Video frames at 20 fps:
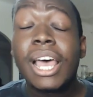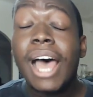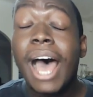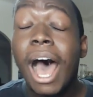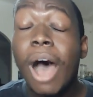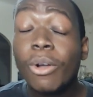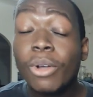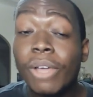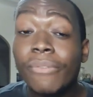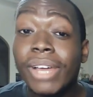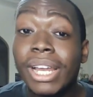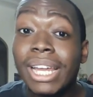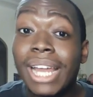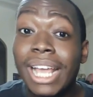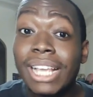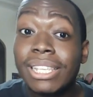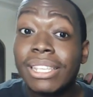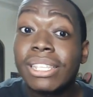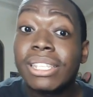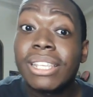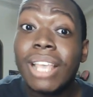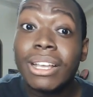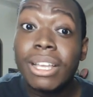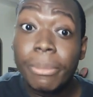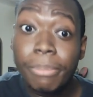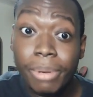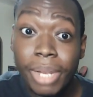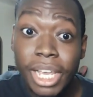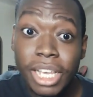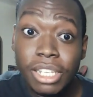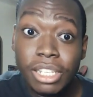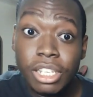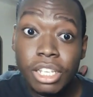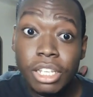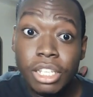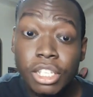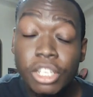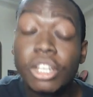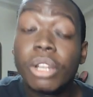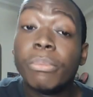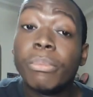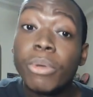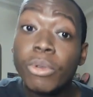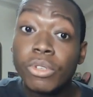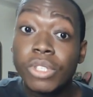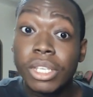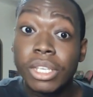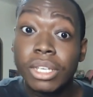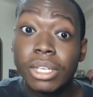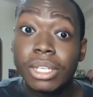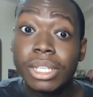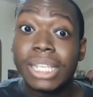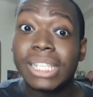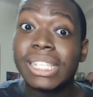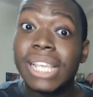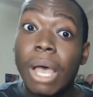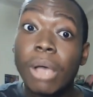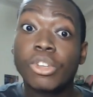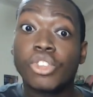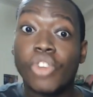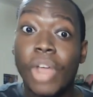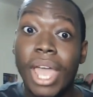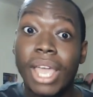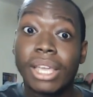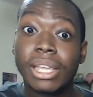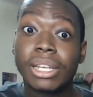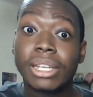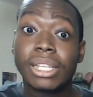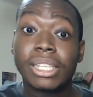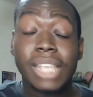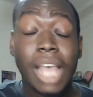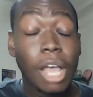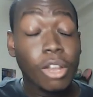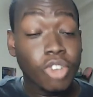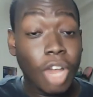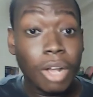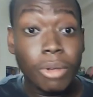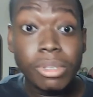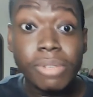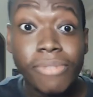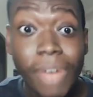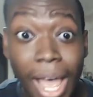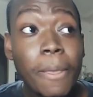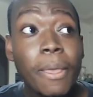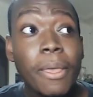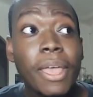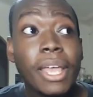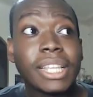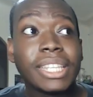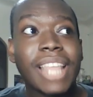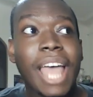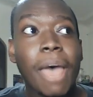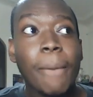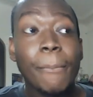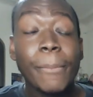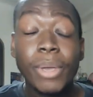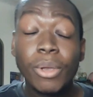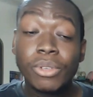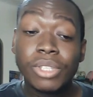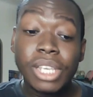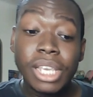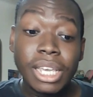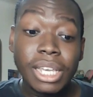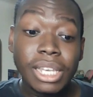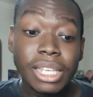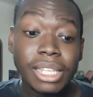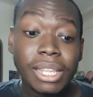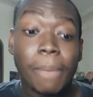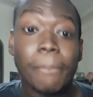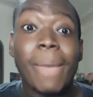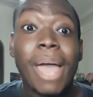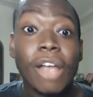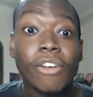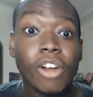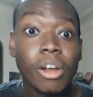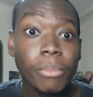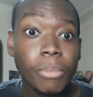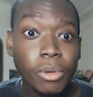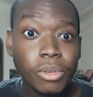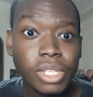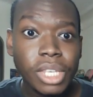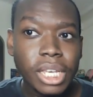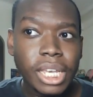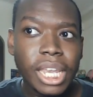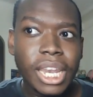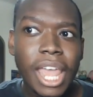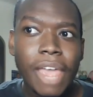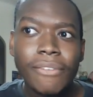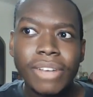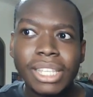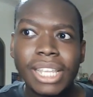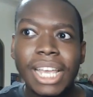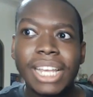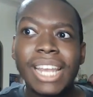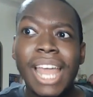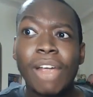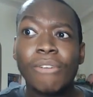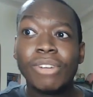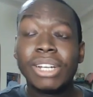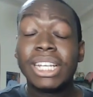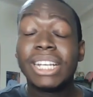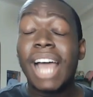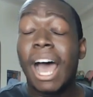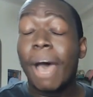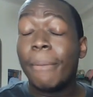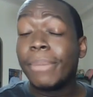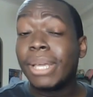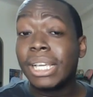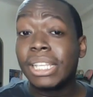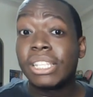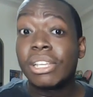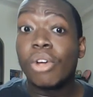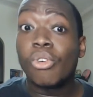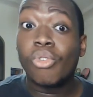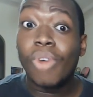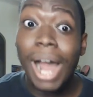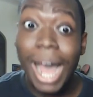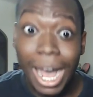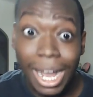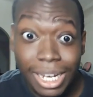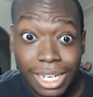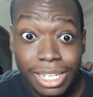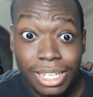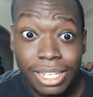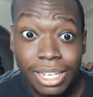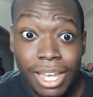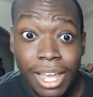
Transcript: I'll give a nice second place to the music, the soundtrack. The soundtrack was fire. That music, the background music and everything, that really got me into rock.